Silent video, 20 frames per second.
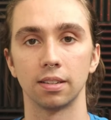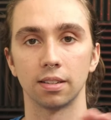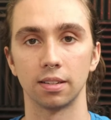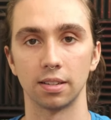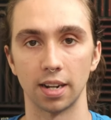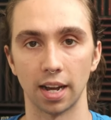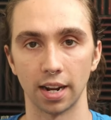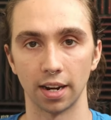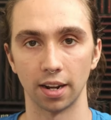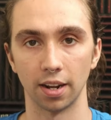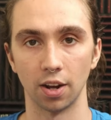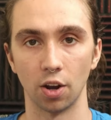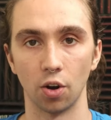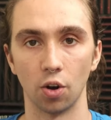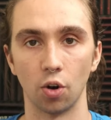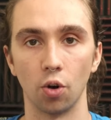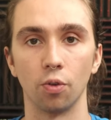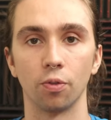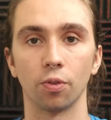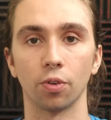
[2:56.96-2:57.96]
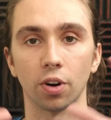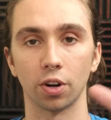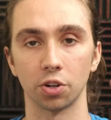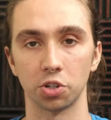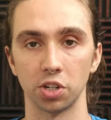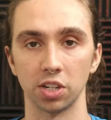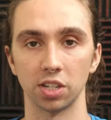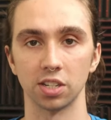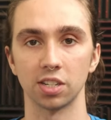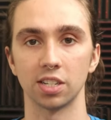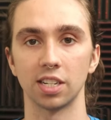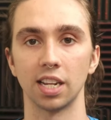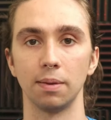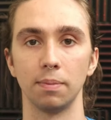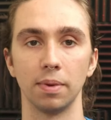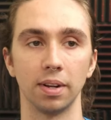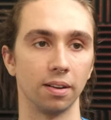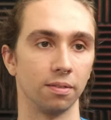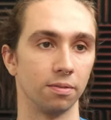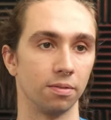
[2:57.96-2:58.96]
Not an overarching
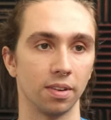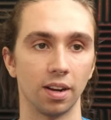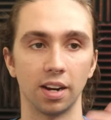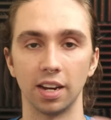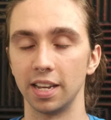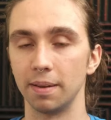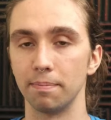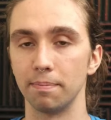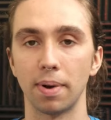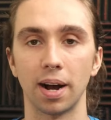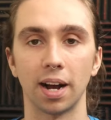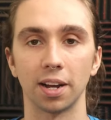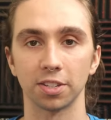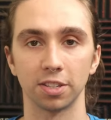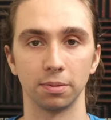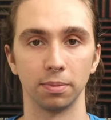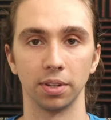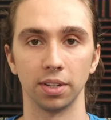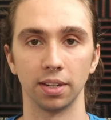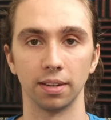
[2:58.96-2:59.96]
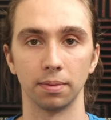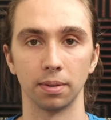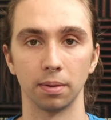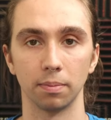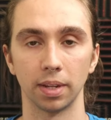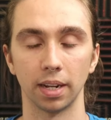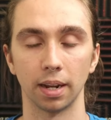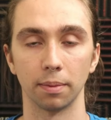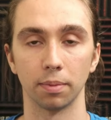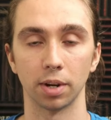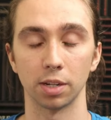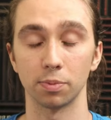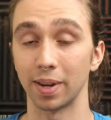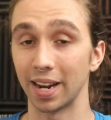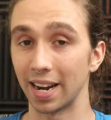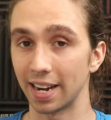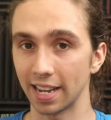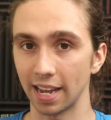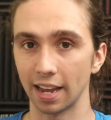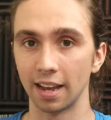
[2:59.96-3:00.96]
statement of impossibility of competing on price. But
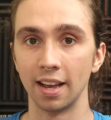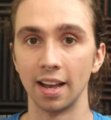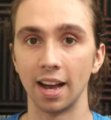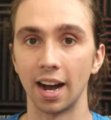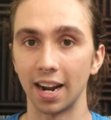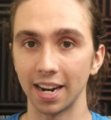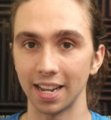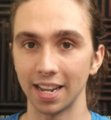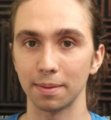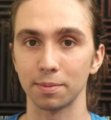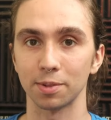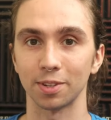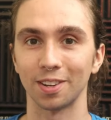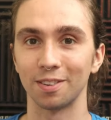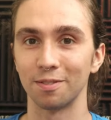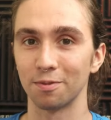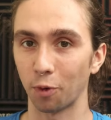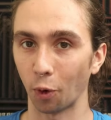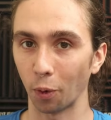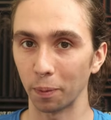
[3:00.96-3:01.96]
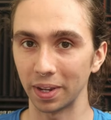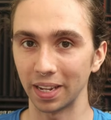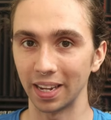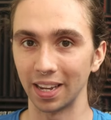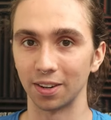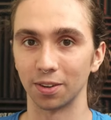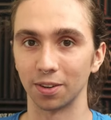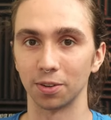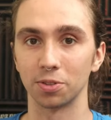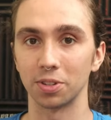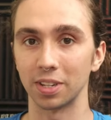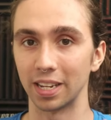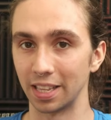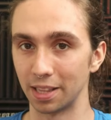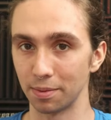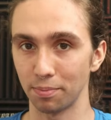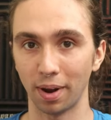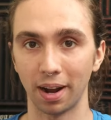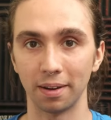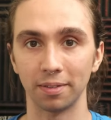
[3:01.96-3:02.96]
on, on Amazon, for beginners in
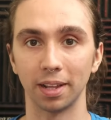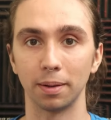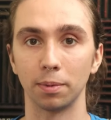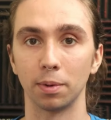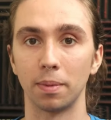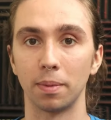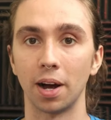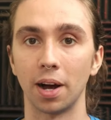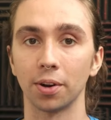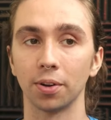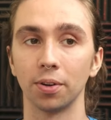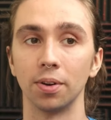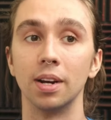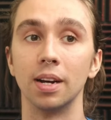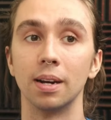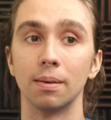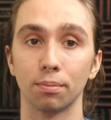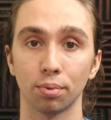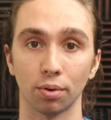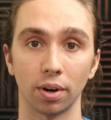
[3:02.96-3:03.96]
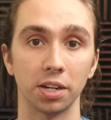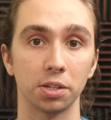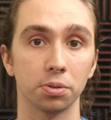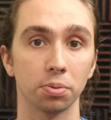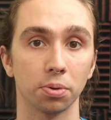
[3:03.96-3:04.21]
the private label model, price